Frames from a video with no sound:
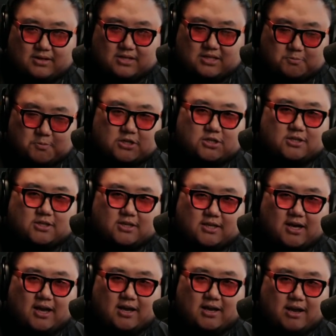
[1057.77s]

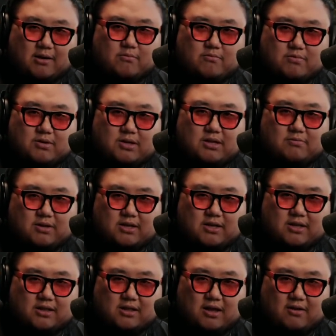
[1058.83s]
Especially, I'm really,
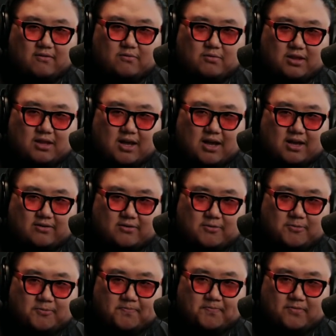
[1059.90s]
really in love with that
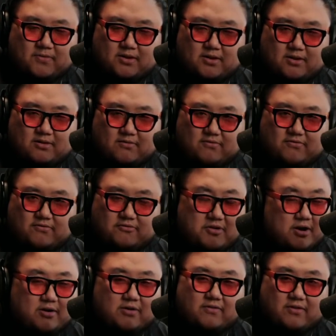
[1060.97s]

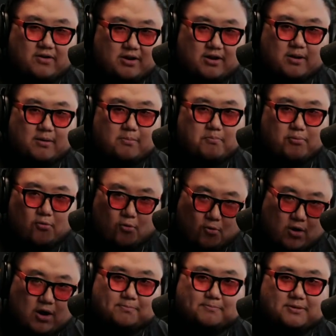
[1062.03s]
very, very
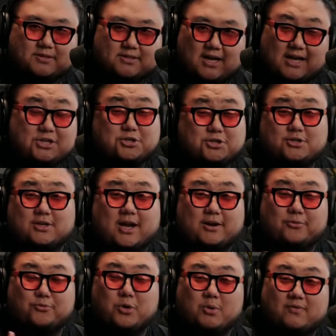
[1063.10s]
abrupt... I
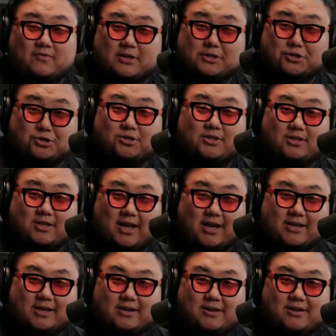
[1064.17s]
don't know if I should
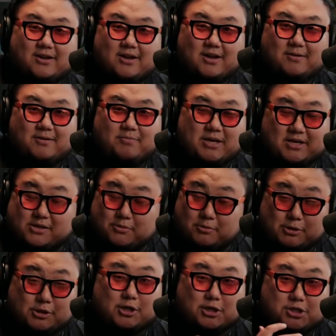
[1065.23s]
like it because it
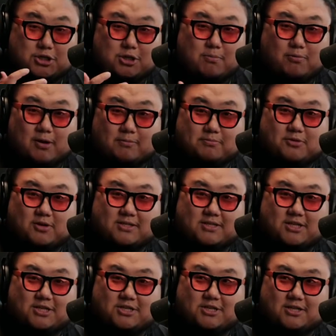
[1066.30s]
was such an abrupt
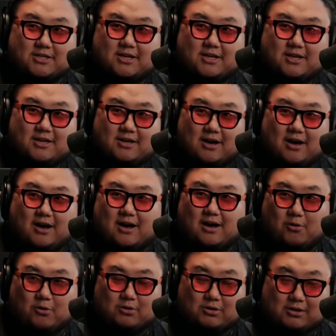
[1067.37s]
transition
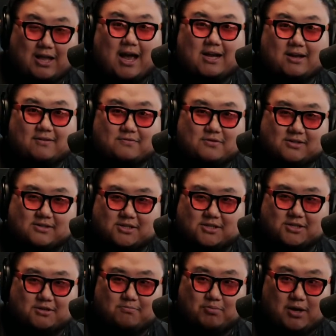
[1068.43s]
or lack of
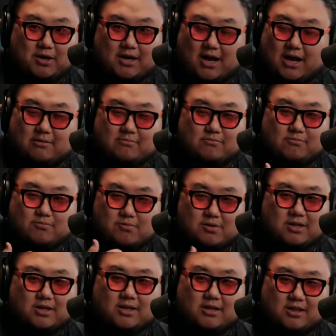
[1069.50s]
transition, but I'm
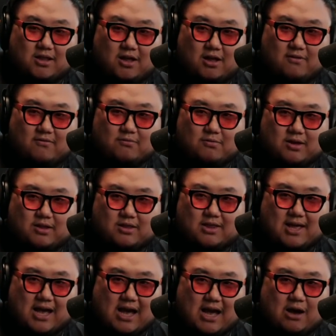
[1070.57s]
really in love with
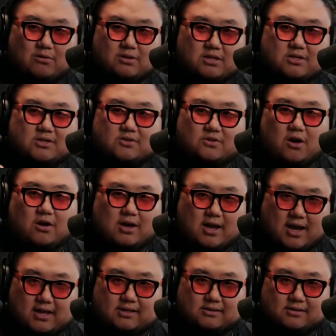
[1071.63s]
how this song
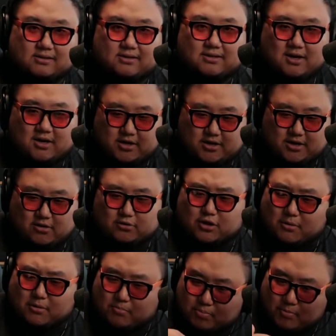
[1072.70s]
ends. You know,
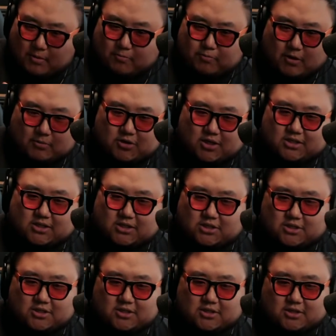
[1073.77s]
the abrupt
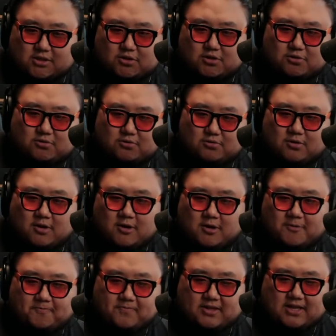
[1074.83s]
transition into
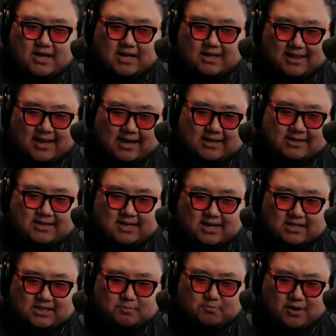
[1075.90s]
that Latin
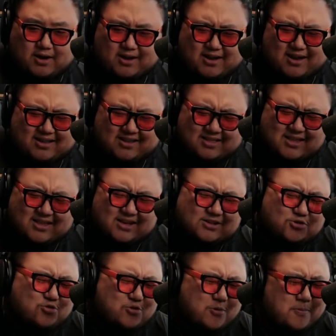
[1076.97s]
dance break and then
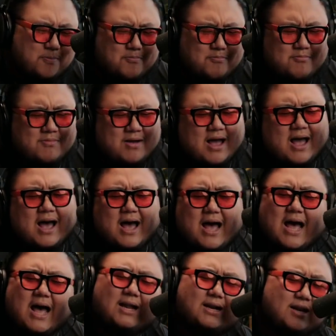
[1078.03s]
that
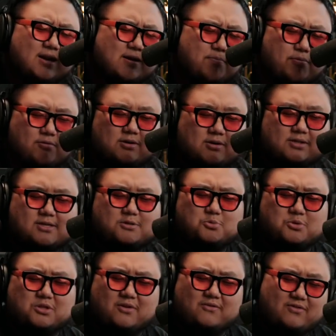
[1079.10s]
dramatic
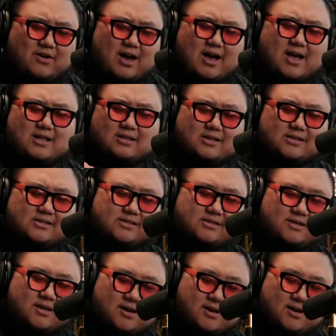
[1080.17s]
bridge with the
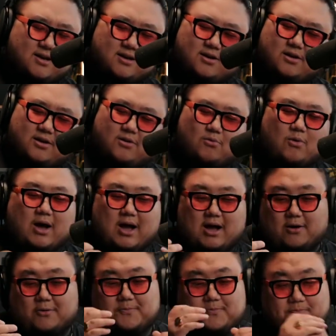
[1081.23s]
violins.
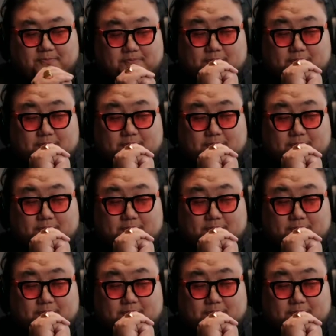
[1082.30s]
Wow.